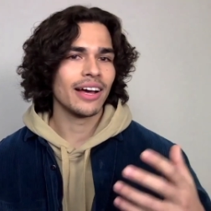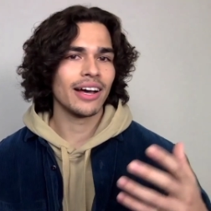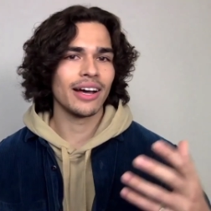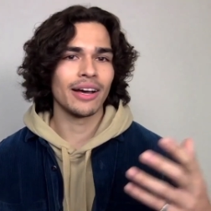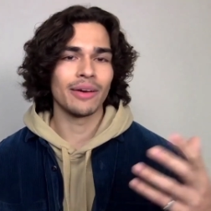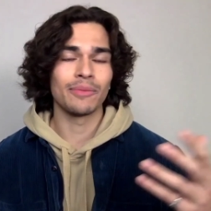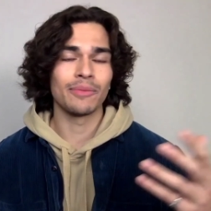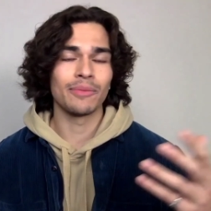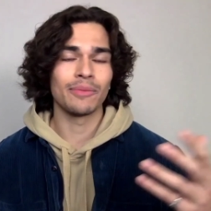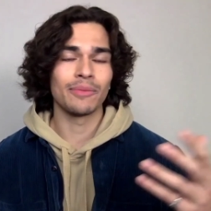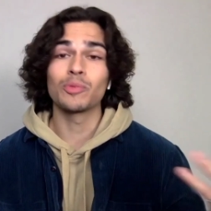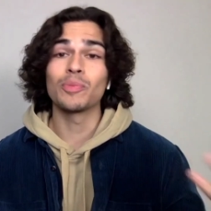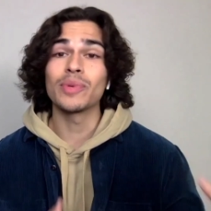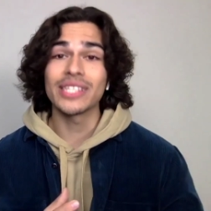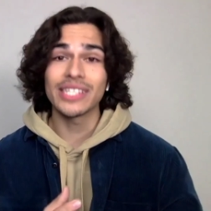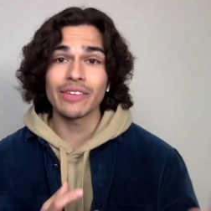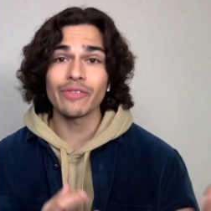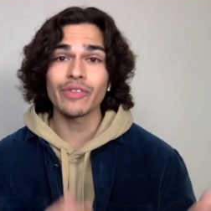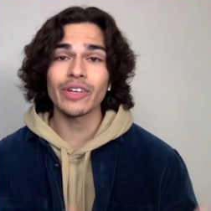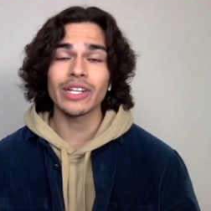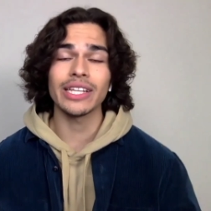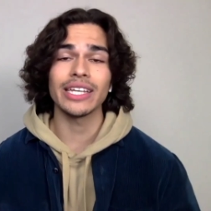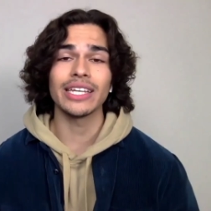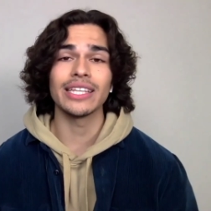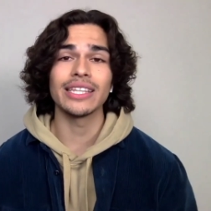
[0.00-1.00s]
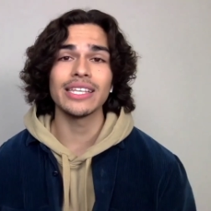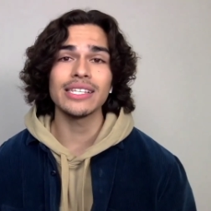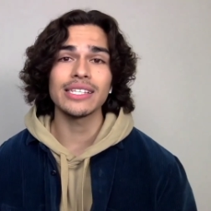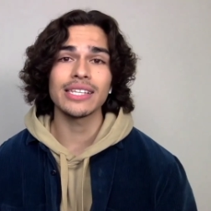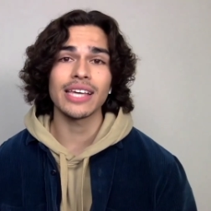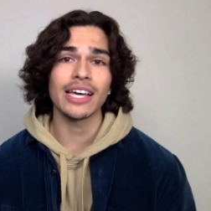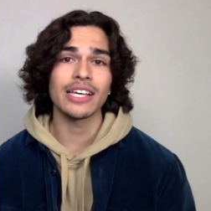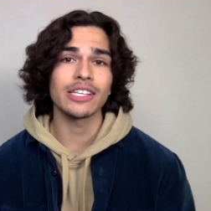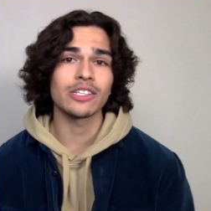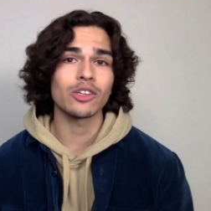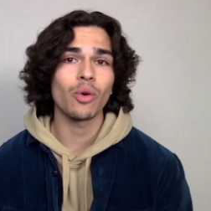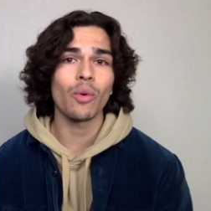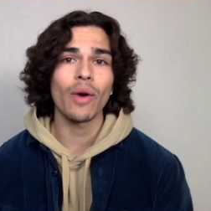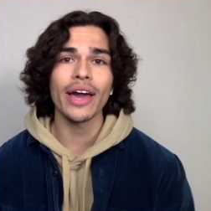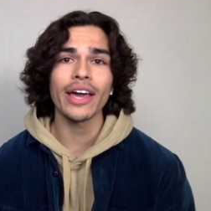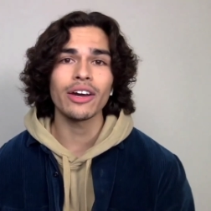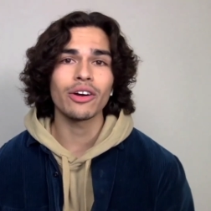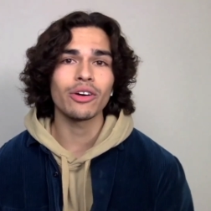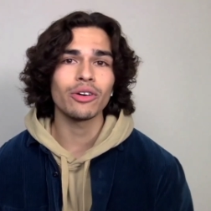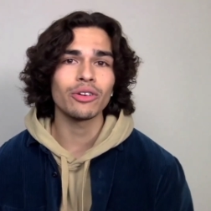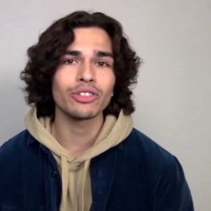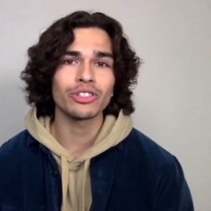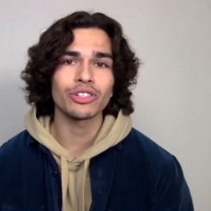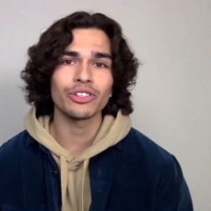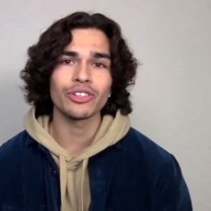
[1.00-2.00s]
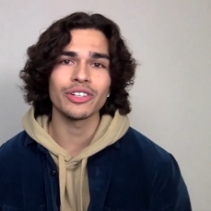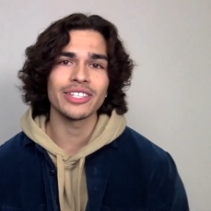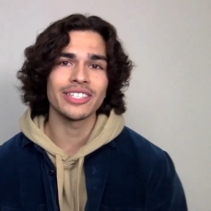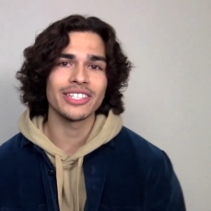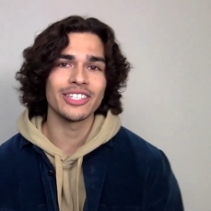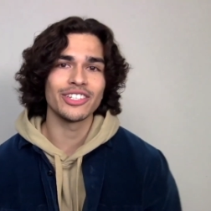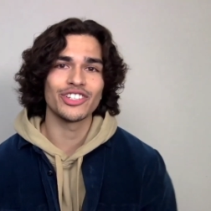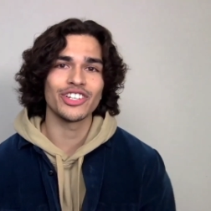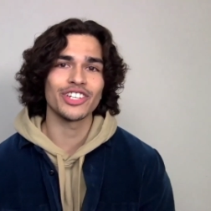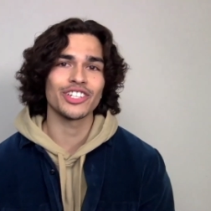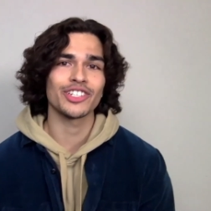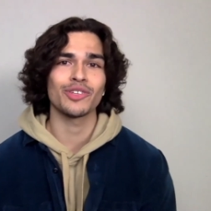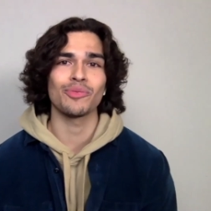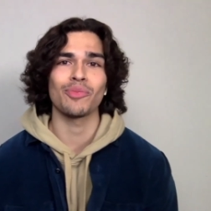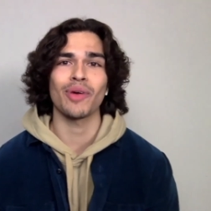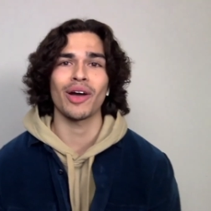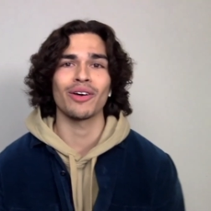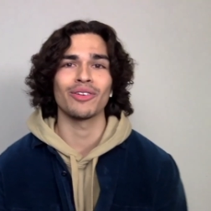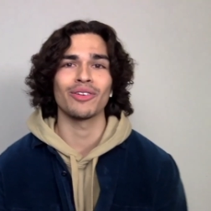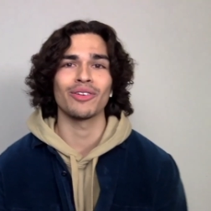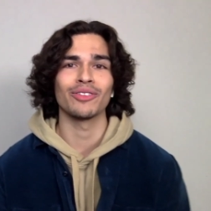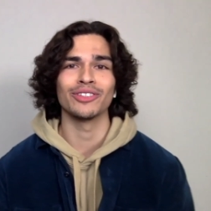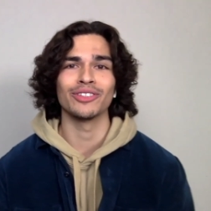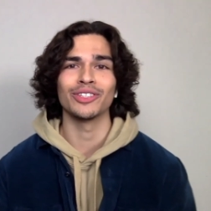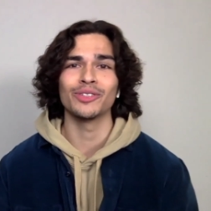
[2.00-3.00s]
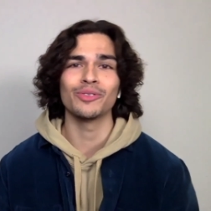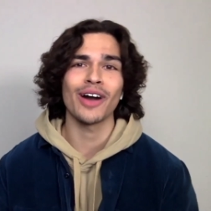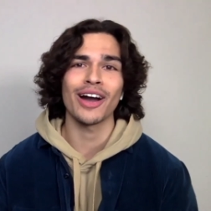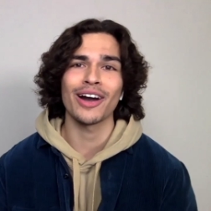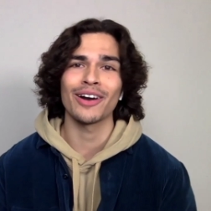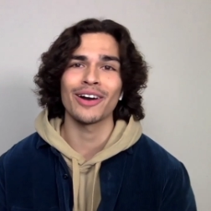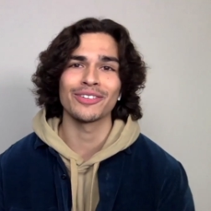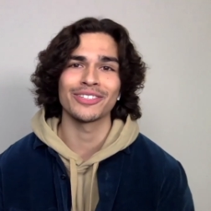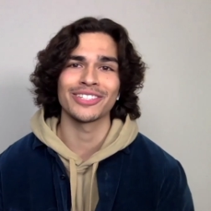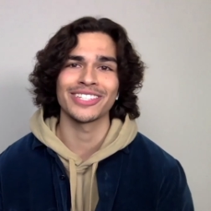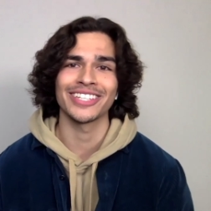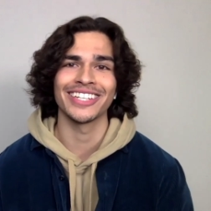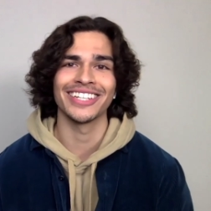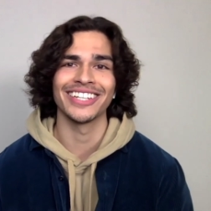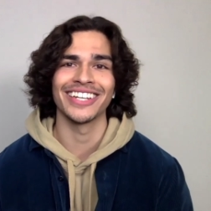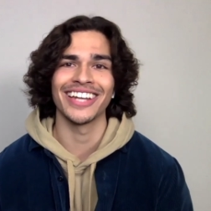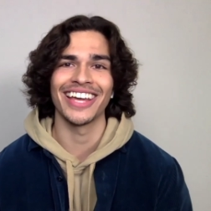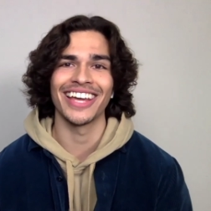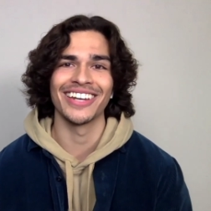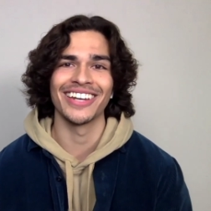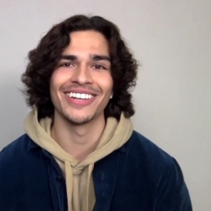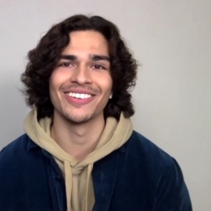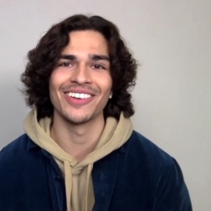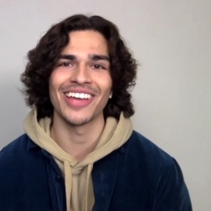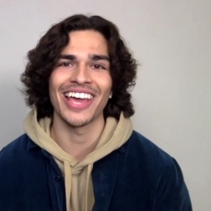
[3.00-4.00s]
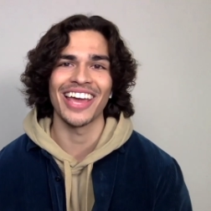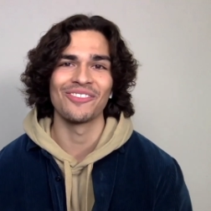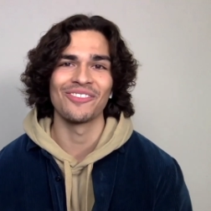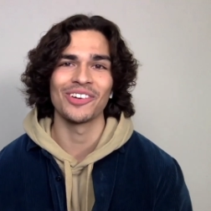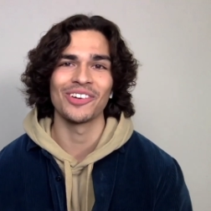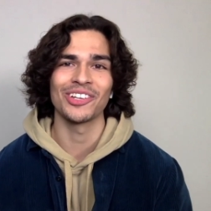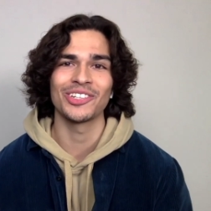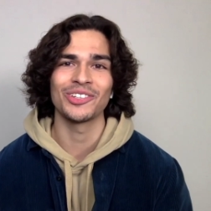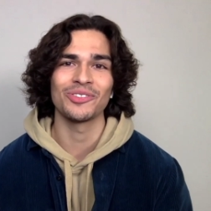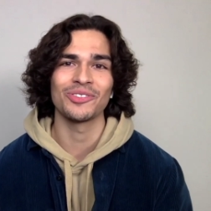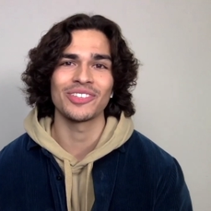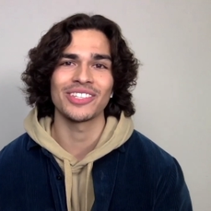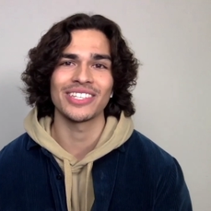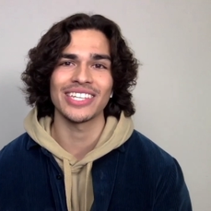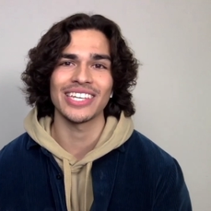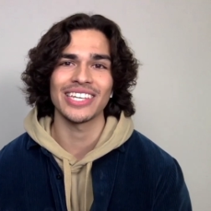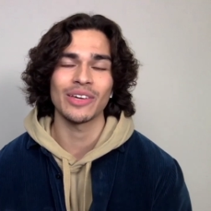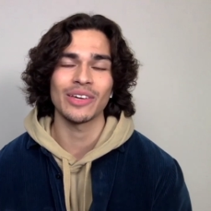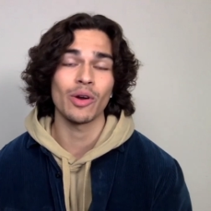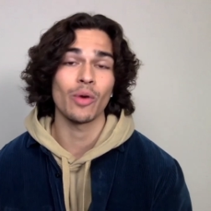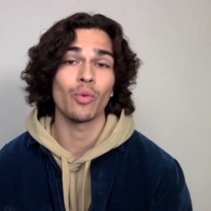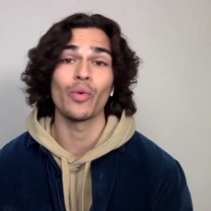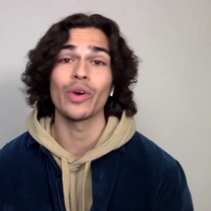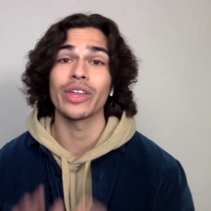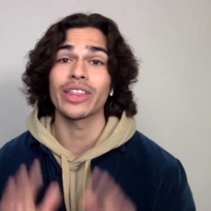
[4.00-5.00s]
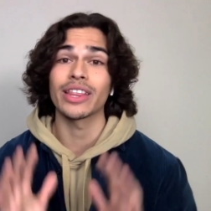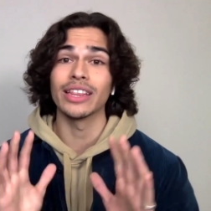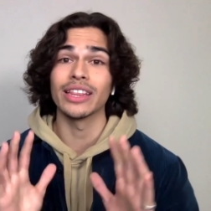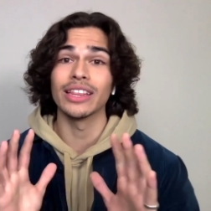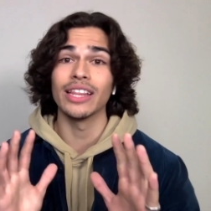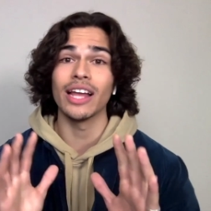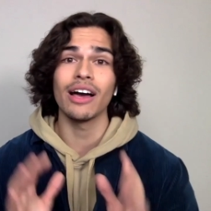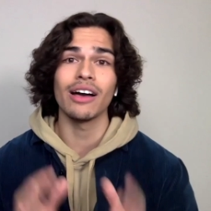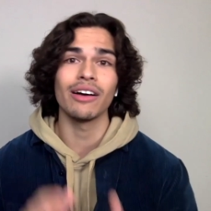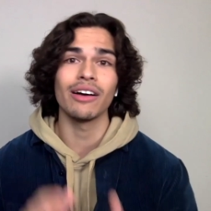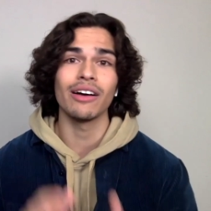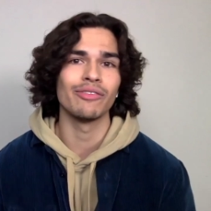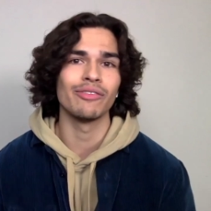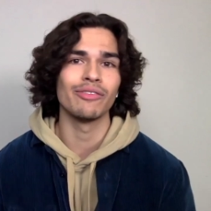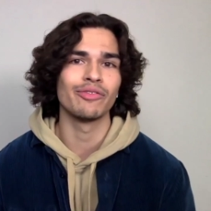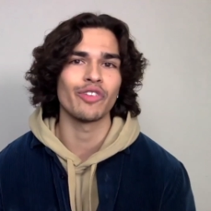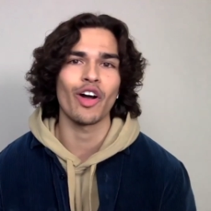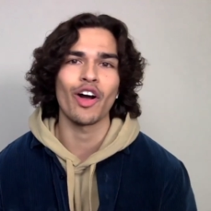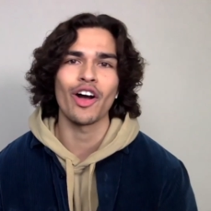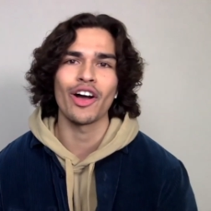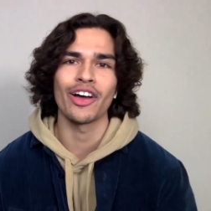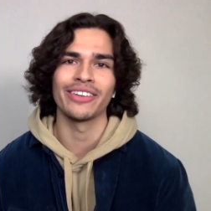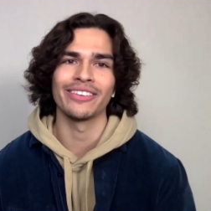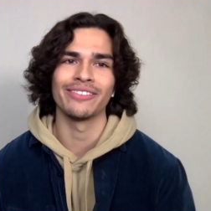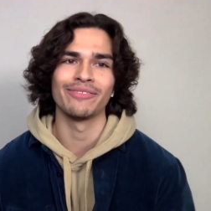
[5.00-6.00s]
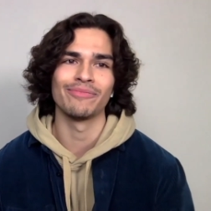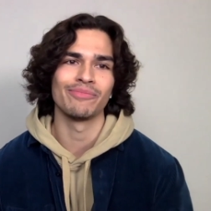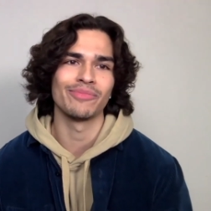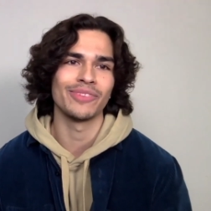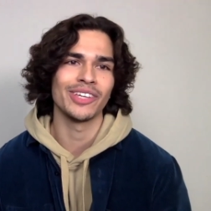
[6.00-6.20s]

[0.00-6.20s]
Um, specifically in this case, Hawaiian culture isn't just about luau's and and and what you see with love on,